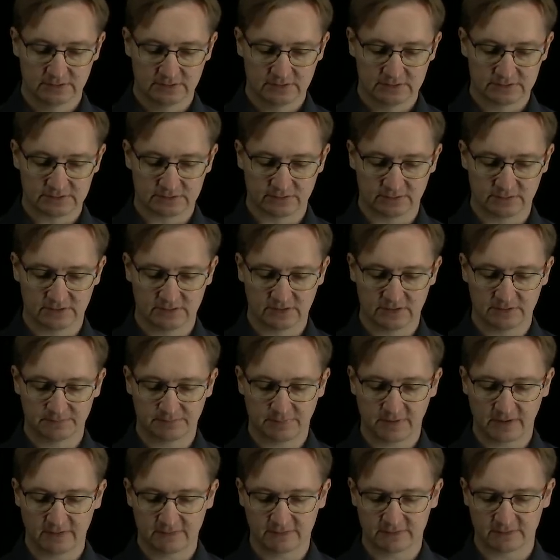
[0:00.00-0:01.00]
So in
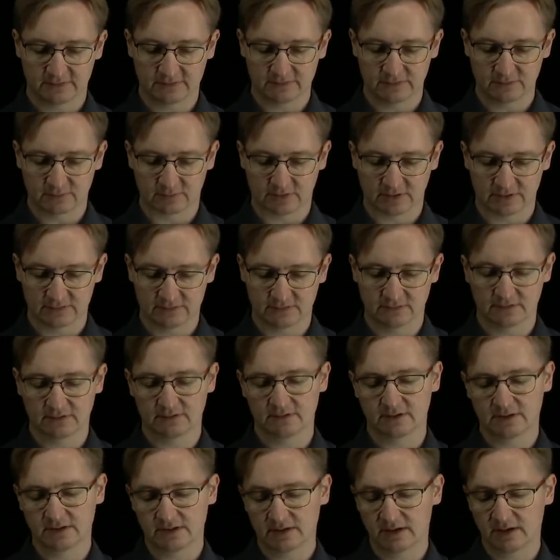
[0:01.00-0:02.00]
Python,
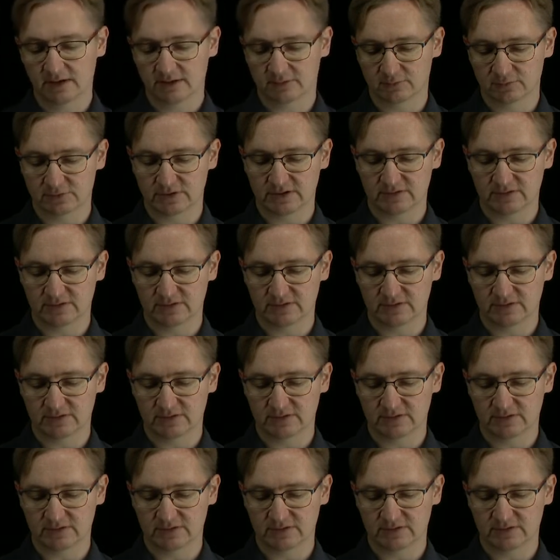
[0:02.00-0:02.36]
I could